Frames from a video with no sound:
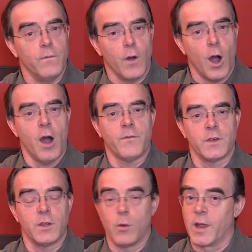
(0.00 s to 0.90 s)

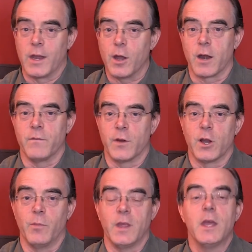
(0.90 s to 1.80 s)
often, though again not
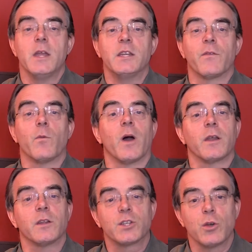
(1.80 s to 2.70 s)
invariably, differ
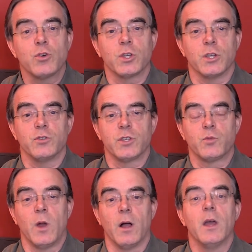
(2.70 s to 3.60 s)
widely on social issues
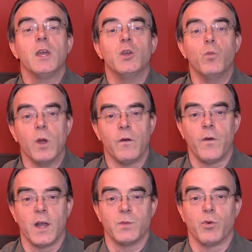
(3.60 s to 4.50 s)
as well. You will
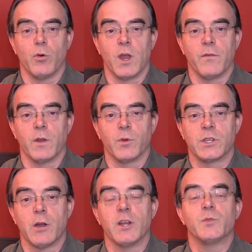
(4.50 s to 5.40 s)
find pro-life
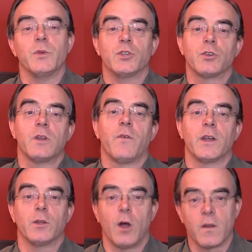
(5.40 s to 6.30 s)
libertarians, but you certainly
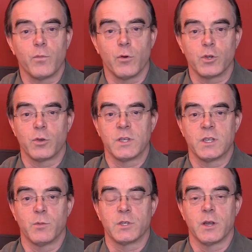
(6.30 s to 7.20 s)
find a lot of pro-choice
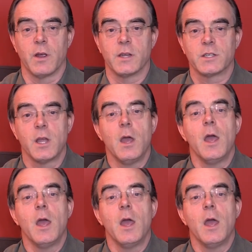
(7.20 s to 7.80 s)
libertarians.